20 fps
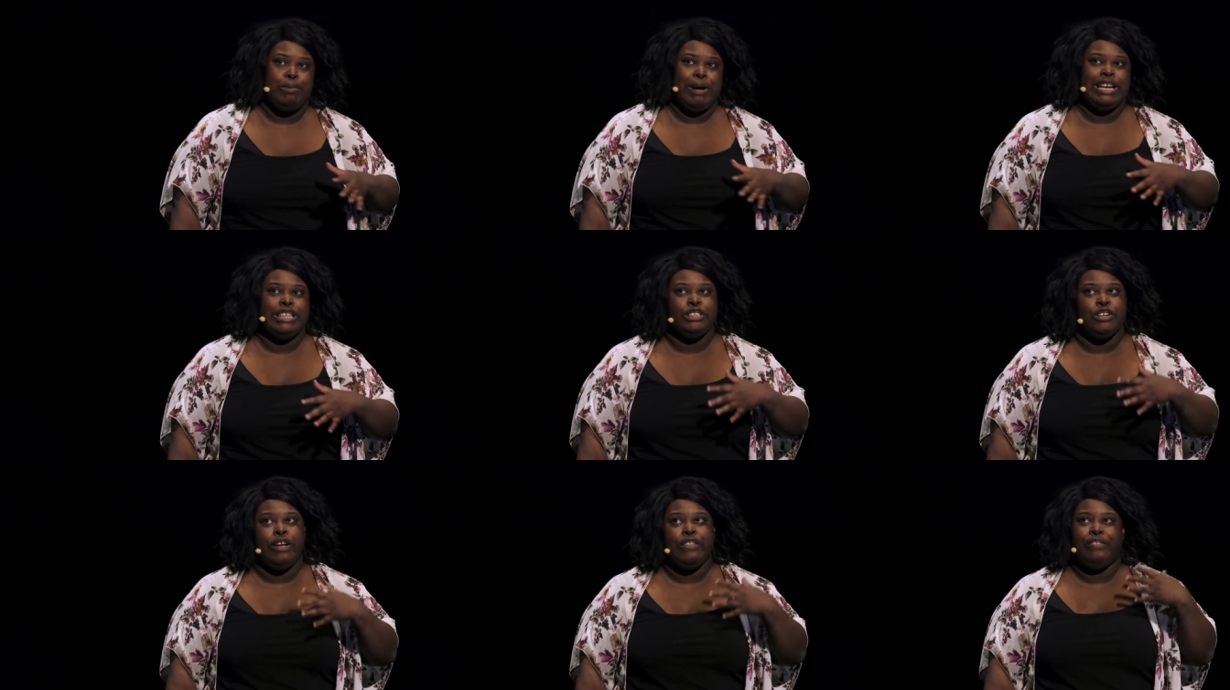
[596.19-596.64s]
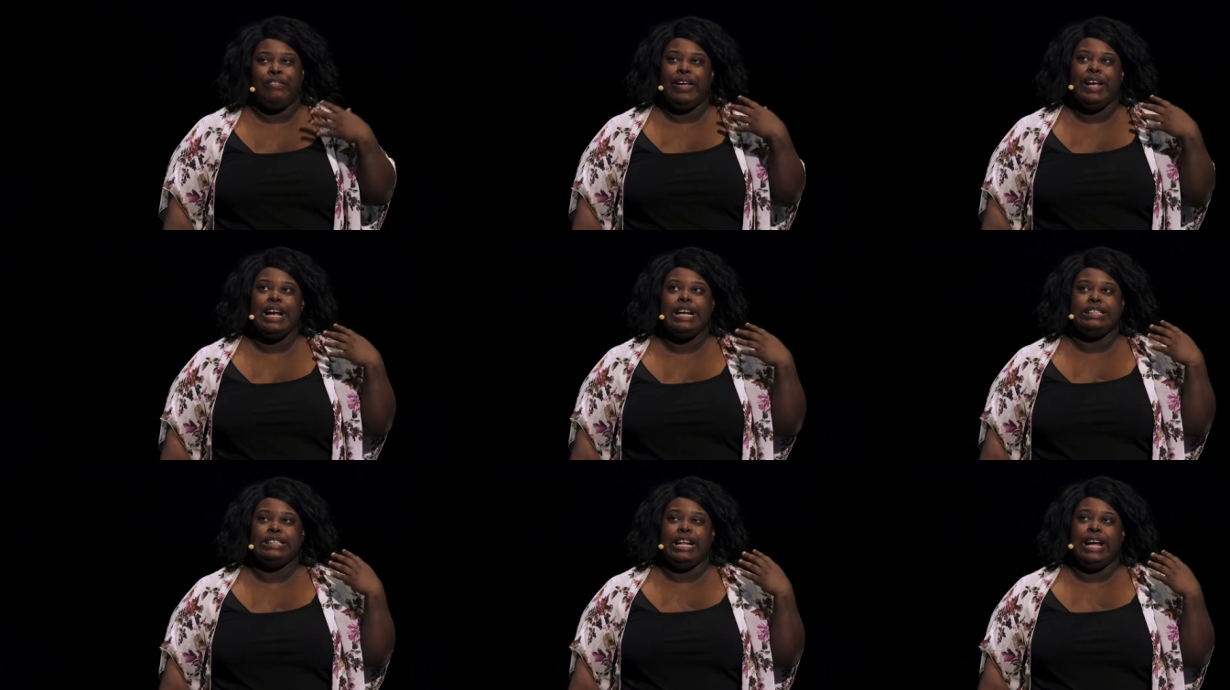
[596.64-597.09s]
based on
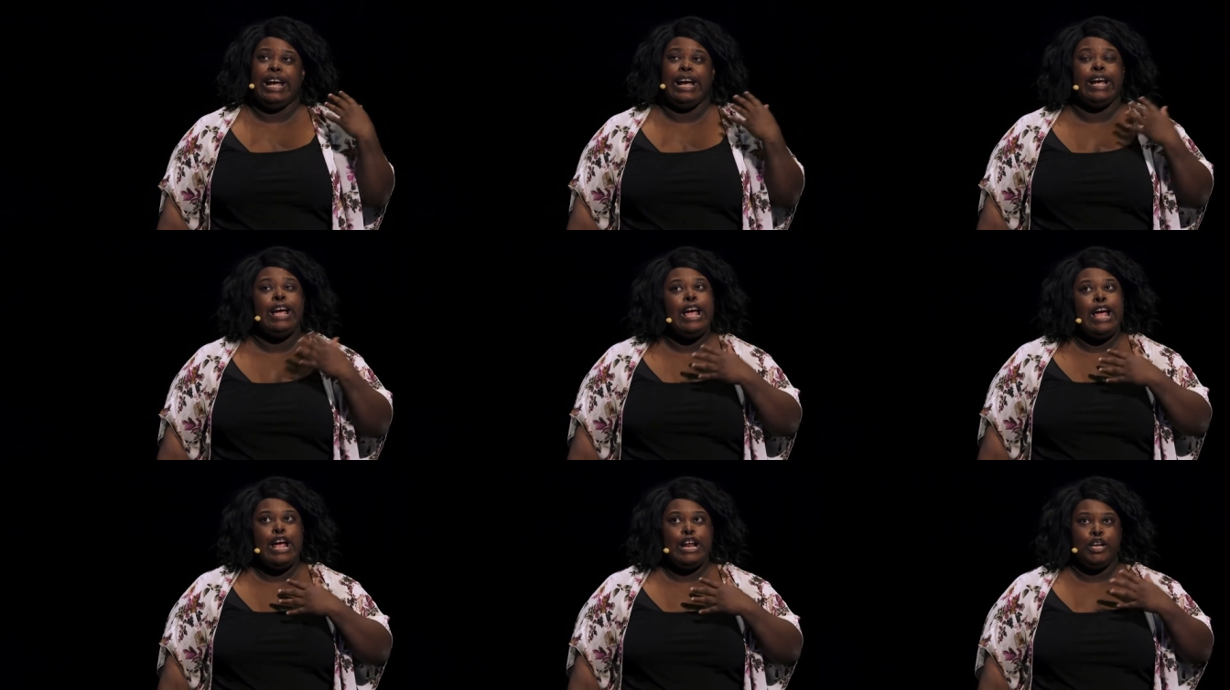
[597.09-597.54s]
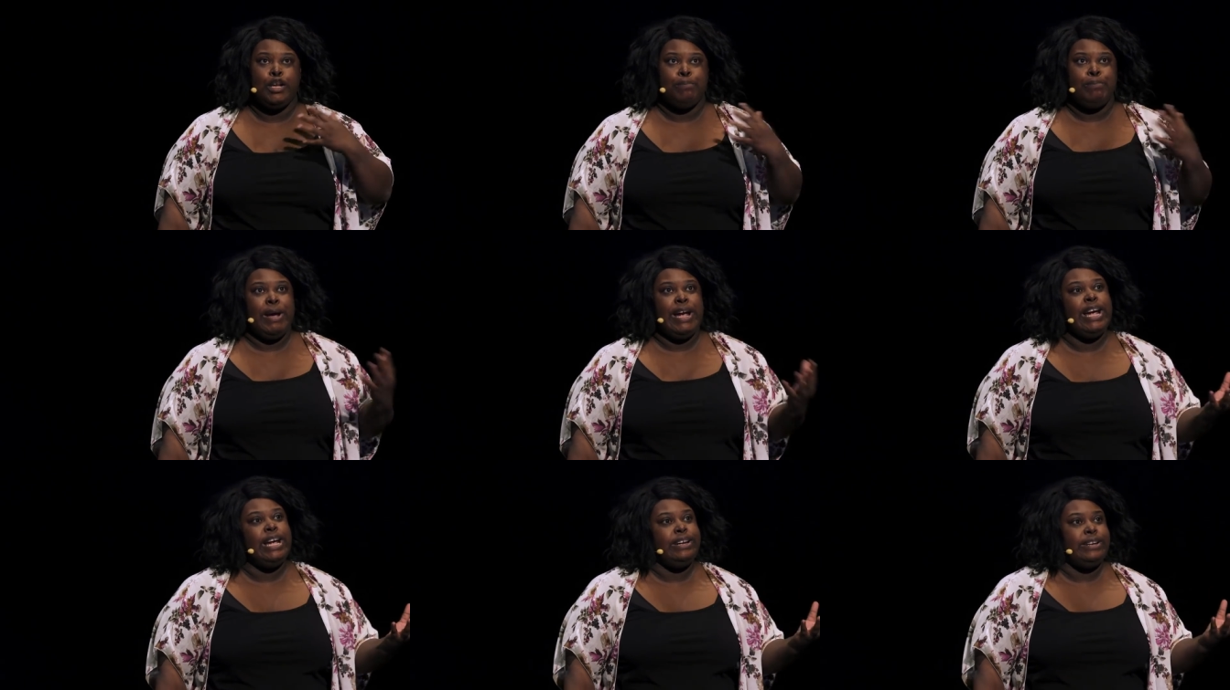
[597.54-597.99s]
things like
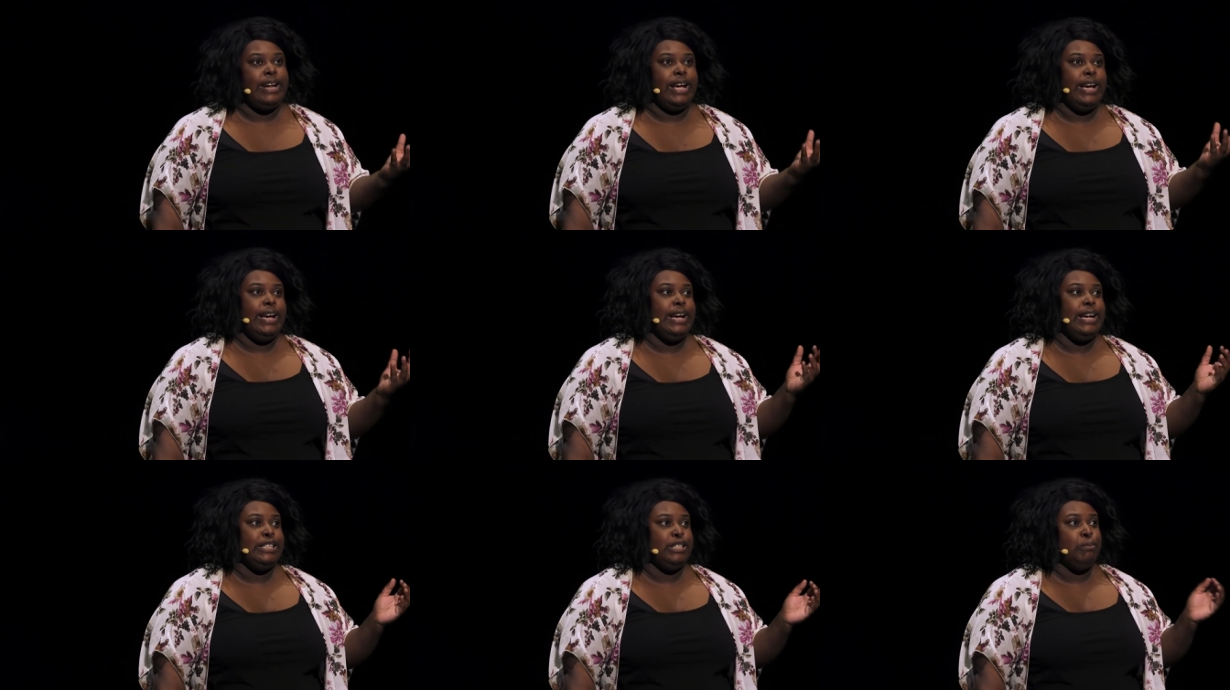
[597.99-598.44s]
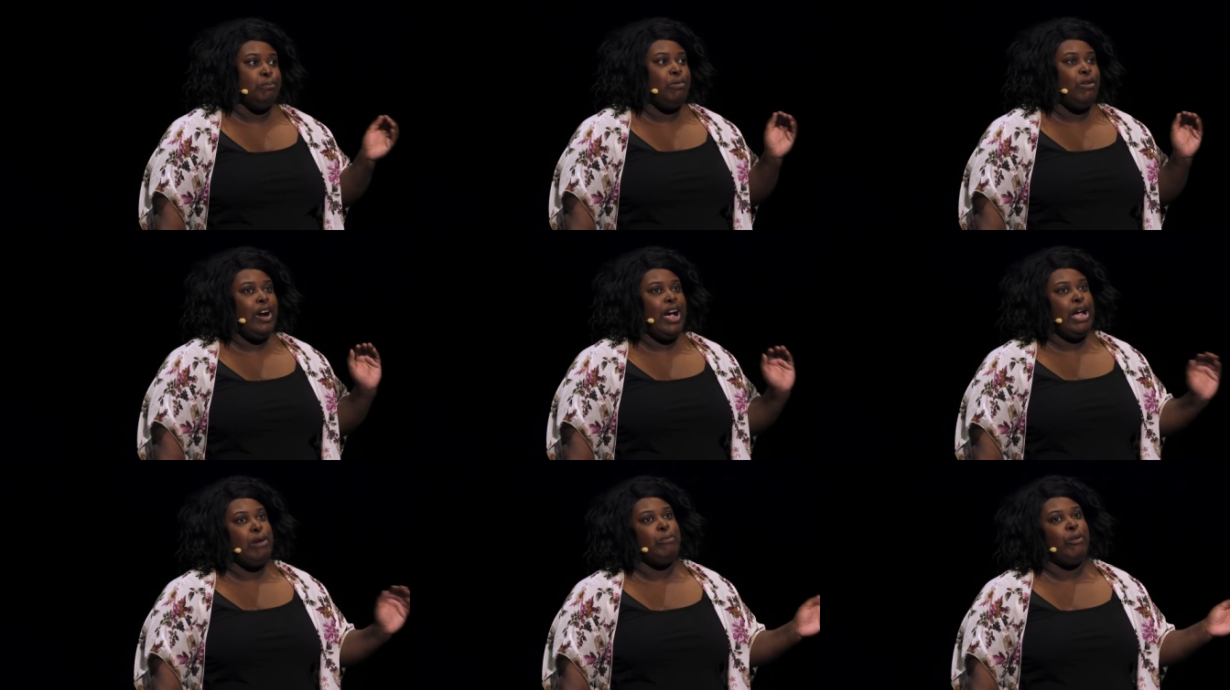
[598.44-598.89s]
debate days and
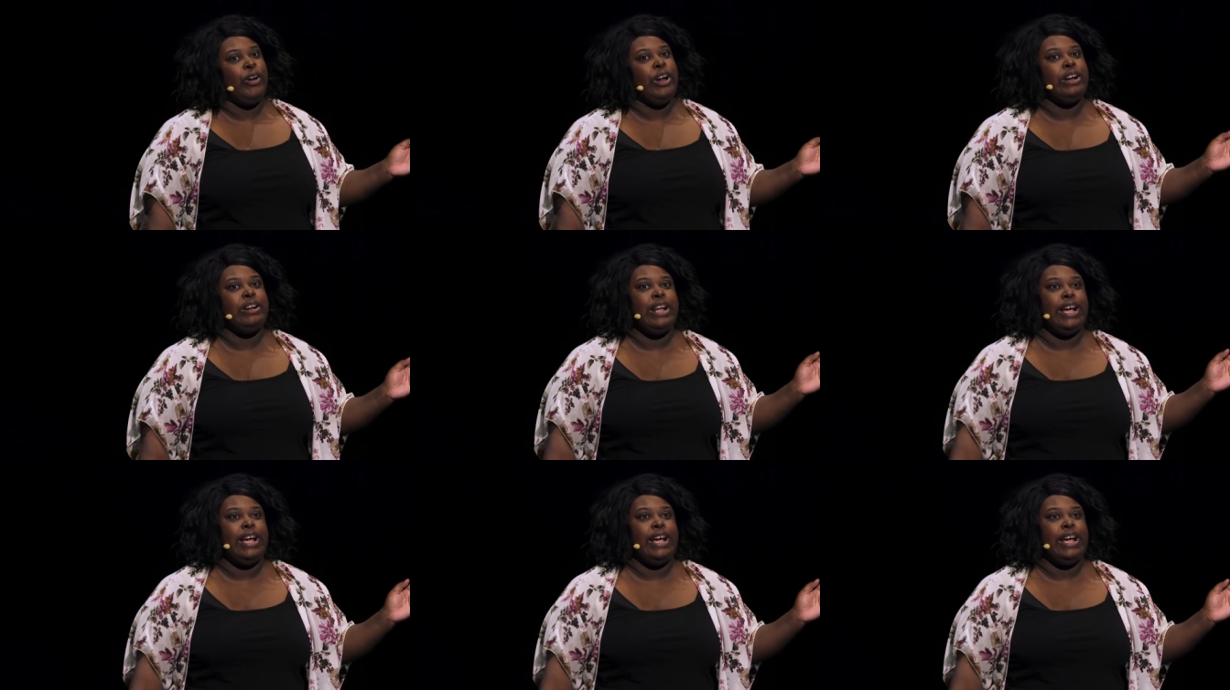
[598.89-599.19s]
primary